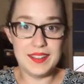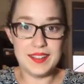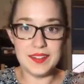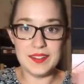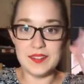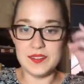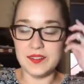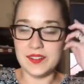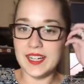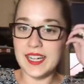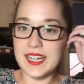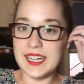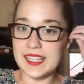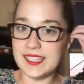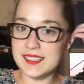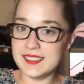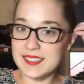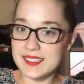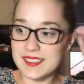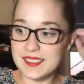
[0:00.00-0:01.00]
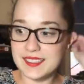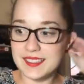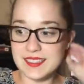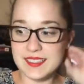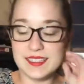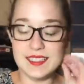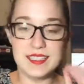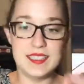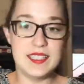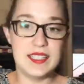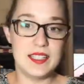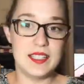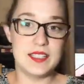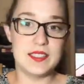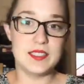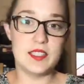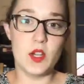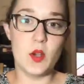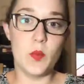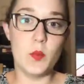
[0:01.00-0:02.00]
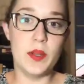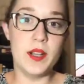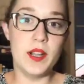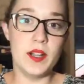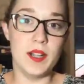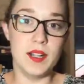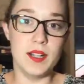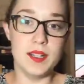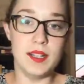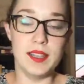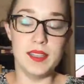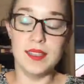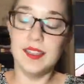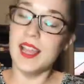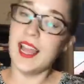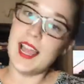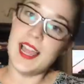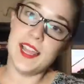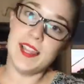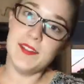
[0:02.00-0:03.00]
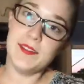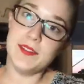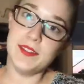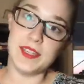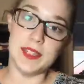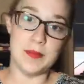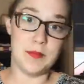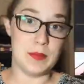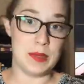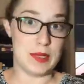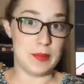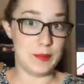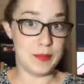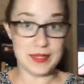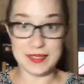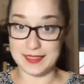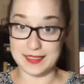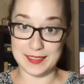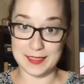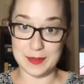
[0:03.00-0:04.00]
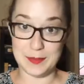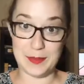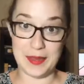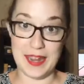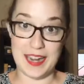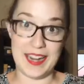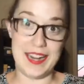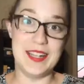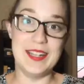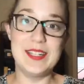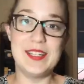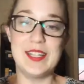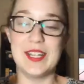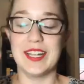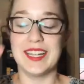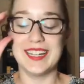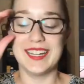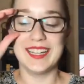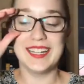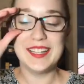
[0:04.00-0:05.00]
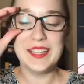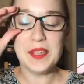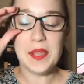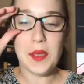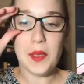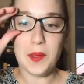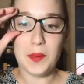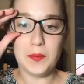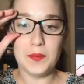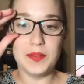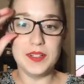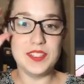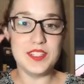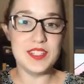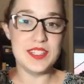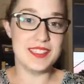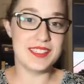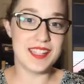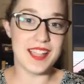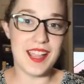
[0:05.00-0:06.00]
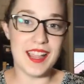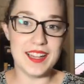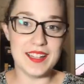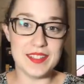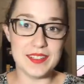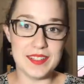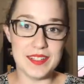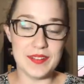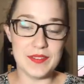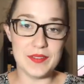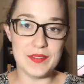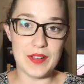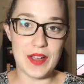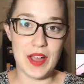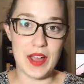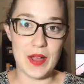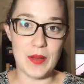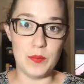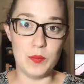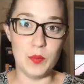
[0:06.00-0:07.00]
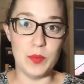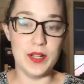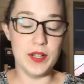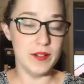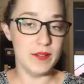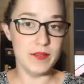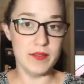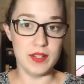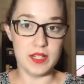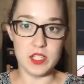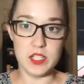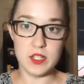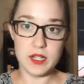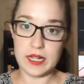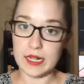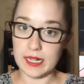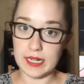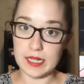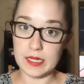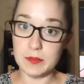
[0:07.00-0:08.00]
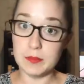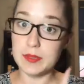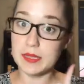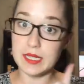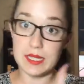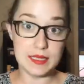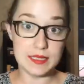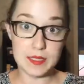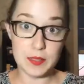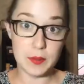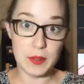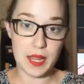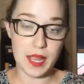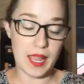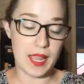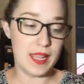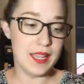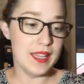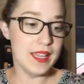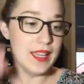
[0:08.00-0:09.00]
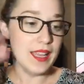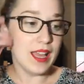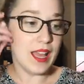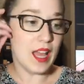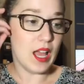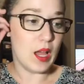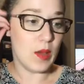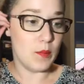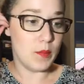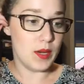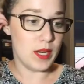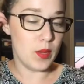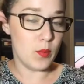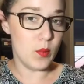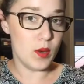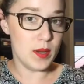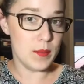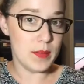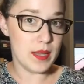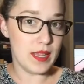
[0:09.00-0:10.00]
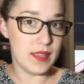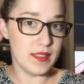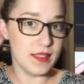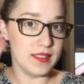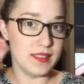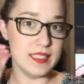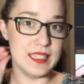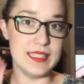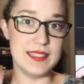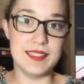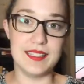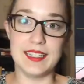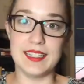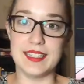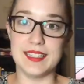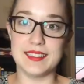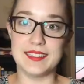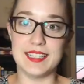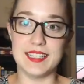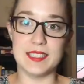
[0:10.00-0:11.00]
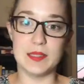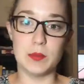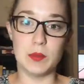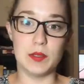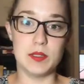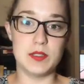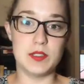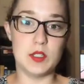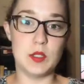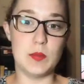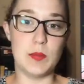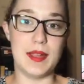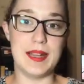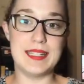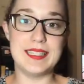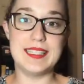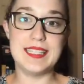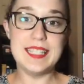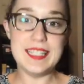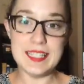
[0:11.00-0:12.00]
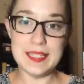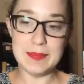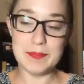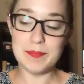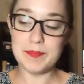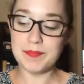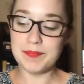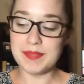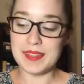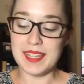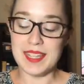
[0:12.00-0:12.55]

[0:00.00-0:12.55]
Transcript: All right. So we are live in my business page, which is kind of weird for a training, but that's okay. But I want to make this easily accessible to my team.